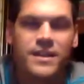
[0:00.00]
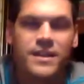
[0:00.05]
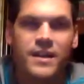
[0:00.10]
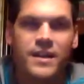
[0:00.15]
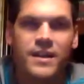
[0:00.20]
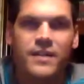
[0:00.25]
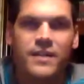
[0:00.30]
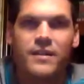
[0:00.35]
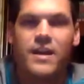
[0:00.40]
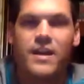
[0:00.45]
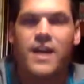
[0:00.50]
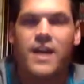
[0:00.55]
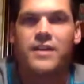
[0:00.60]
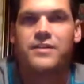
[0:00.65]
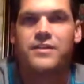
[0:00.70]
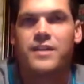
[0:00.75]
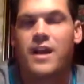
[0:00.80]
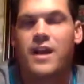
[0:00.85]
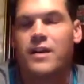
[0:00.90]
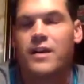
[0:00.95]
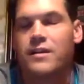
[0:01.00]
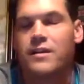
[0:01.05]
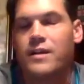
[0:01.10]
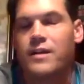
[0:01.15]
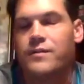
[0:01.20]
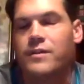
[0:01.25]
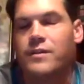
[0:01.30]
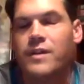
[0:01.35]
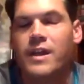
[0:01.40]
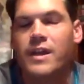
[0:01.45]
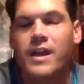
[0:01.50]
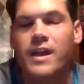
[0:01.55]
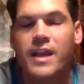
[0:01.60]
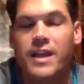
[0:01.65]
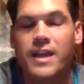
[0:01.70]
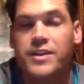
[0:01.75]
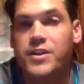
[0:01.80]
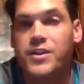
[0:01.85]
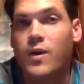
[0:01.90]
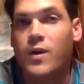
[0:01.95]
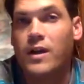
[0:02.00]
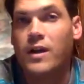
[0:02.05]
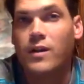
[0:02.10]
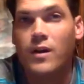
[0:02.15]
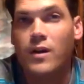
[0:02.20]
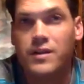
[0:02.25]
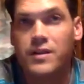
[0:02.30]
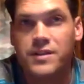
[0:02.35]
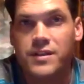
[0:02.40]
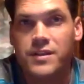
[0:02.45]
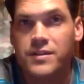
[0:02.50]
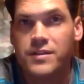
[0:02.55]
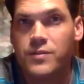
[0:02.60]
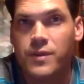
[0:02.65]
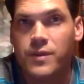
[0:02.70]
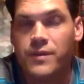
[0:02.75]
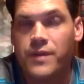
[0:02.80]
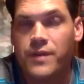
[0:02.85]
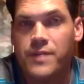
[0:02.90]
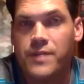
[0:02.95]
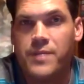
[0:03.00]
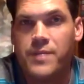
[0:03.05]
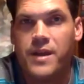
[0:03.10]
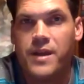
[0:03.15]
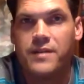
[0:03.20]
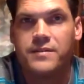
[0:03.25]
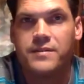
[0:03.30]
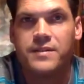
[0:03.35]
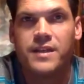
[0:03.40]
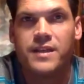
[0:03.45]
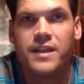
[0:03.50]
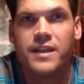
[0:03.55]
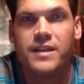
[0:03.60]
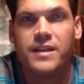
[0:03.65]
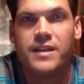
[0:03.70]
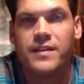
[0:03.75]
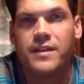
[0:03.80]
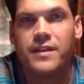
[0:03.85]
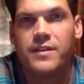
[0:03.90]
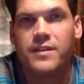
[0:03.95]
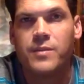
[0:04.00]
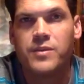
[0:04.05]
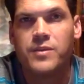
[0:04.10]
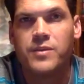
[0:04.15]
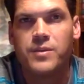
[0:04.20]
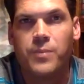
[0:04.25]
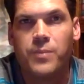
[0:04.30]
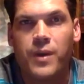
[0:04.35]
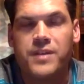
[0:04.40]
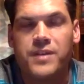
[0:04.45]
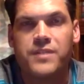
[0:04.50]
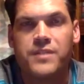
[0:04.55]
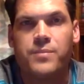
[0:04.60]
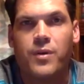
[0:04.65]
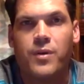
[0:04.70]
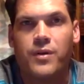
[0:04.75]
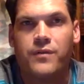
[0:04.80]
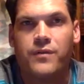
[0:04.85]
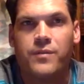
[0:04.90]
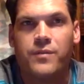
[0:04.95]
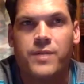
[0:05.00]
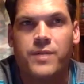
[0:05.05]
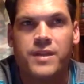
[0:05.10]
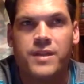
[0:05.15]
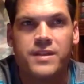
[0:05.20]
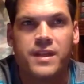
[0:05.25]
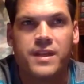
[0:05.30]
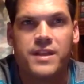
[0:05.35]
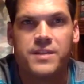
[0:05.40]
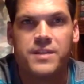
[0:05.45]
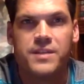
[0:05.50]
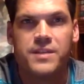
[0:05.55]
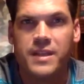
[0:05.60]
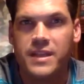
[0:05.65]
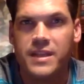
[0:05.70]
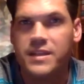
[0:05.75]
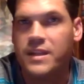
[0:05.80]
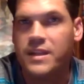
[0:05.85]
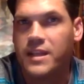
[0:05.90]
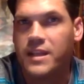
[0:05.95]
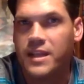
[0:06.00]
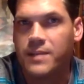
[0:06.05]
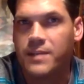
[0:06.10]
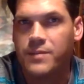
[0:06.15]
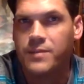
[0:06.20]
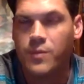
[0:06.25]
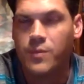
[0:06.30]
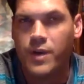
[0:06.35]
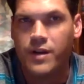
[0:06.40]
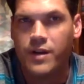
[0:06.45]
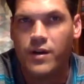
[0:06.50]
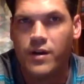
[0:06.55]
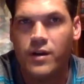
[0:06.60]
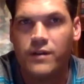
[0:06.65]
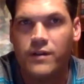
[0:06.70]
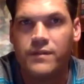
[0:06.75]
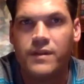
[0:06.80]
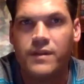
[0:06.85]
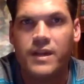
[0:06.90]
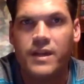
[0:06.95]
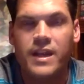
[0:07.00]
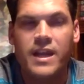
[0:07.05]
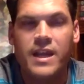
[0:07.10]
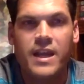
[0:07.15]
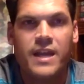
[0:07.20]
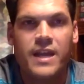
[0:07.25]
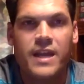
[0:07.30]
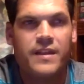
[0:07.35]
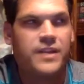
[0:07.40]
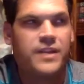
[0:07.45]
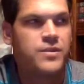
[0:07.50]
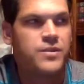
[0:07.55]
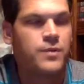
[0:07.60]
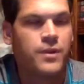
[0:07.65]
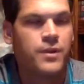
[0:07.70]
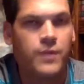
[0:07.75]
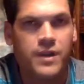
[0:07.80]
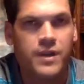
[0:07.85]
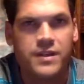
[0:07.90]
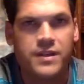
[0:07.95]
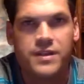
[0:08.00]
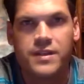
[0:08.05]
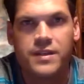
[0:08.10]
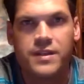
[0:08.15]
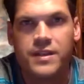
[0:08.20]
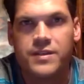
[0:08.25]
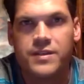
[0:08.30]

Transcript: on a higher level. And so I lost 25 pounds. And I think the most impressive part for me is that it's been easy to keep the weight off. And that's really what has